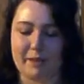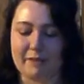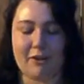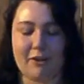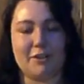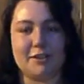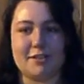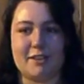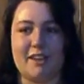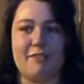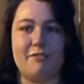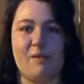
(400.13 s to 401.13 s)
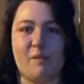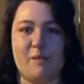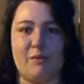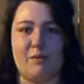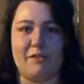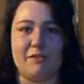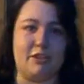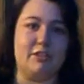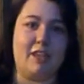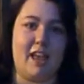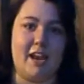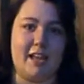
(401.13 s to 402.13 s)
father stuff when we were first
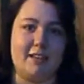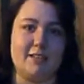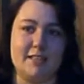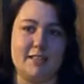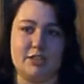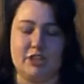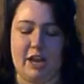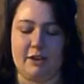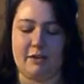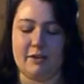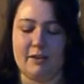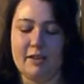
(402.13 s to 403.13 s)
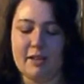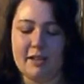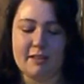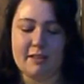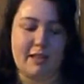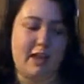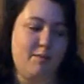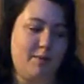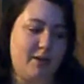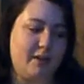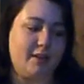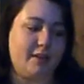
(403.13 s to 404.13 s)
getting into this channel. They have
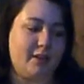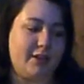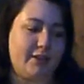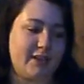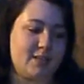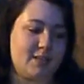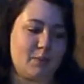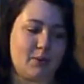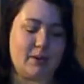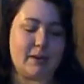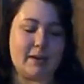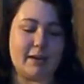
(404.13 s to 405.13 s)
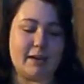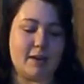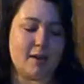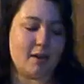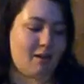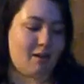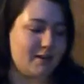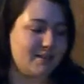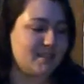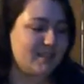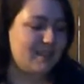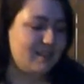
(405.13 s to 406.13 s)
been a great supporter.
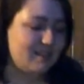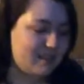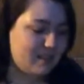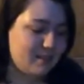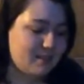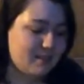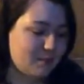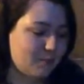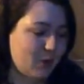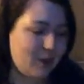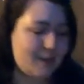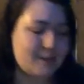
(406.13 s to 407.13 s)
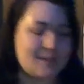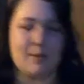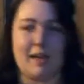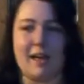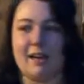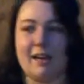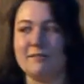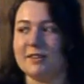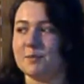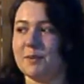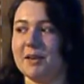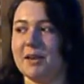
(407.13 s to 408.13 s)
Honestly, the products that we have,
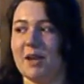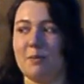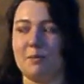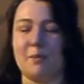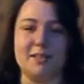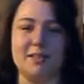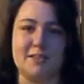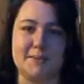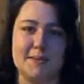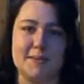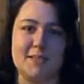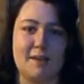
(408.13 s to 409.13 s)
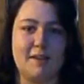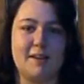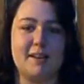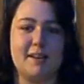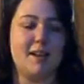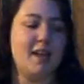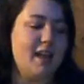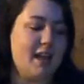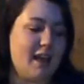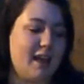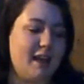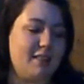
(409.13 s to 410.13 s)
it's been a couple months since we started,
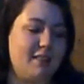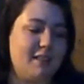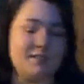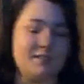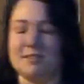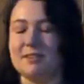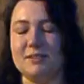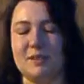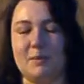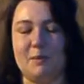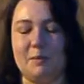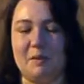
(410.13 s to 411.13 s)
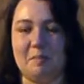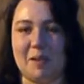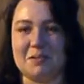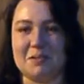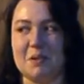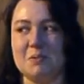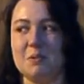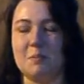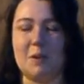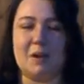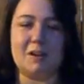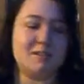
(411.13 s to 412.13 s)
and these are still some of our best go-to
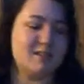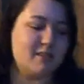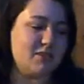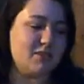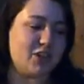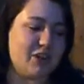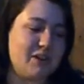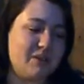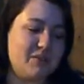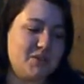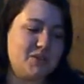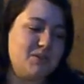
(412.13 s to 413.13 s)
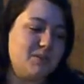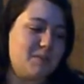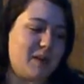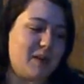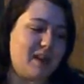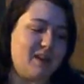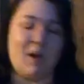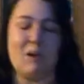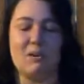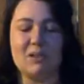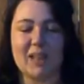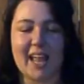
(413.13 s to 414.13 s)
products. So shout out to the brand
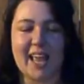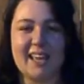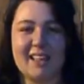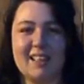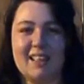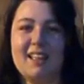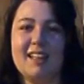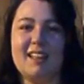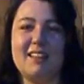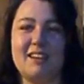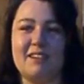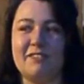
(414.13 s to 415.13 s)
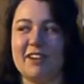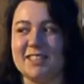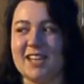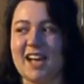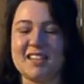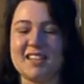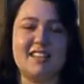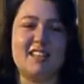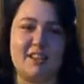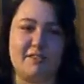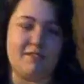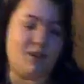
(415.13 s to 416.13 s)
Olight. They're fantastic,
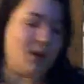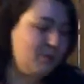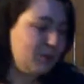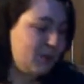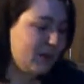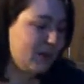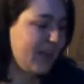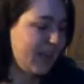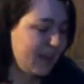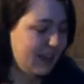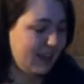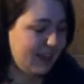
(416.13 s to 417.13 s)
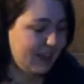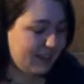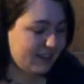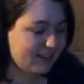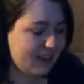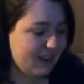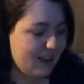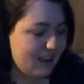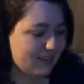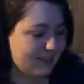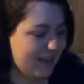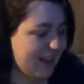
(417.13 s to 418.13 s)
they're phenomenal, and
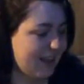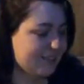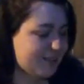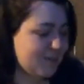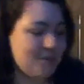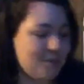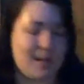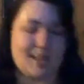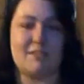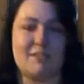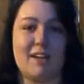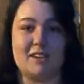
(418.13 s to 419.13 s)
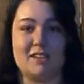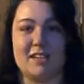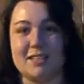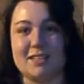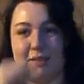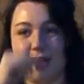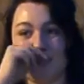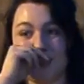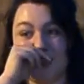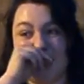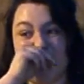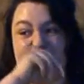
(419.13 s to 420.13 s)
they have some of the best flashlights that we ever
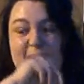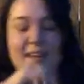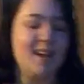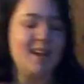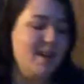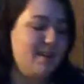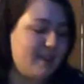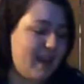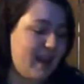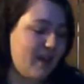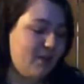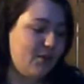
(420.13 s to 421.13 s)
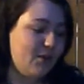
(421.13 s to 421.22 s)
seen. Now,